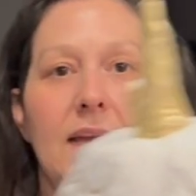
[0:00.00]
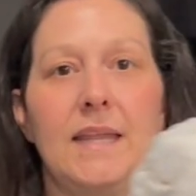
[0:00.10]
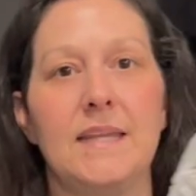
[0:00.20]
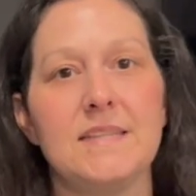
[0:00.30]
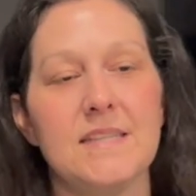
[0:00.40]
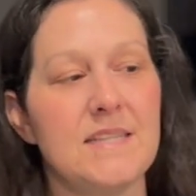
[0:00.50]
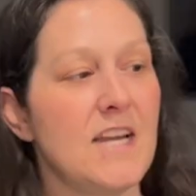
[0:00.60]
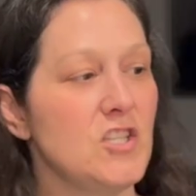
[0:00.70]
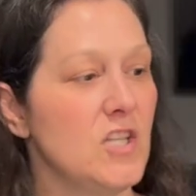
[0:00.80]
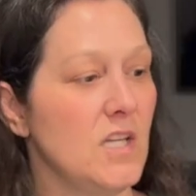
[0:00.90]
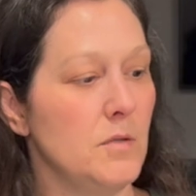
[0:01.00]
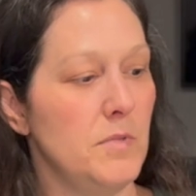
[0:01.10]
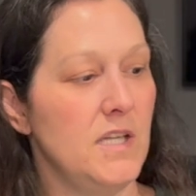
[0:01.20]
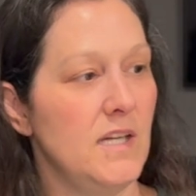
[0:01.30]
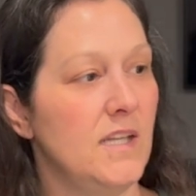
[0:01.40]
And this is actually gonna
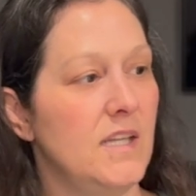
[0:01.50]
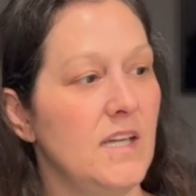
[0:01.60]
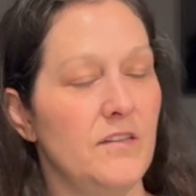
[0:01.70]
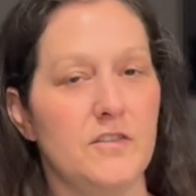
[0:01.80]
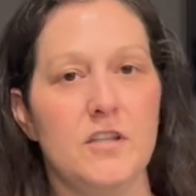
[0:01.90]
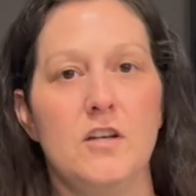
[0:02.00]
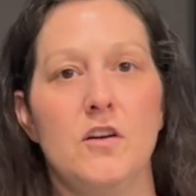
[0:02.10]
be a gift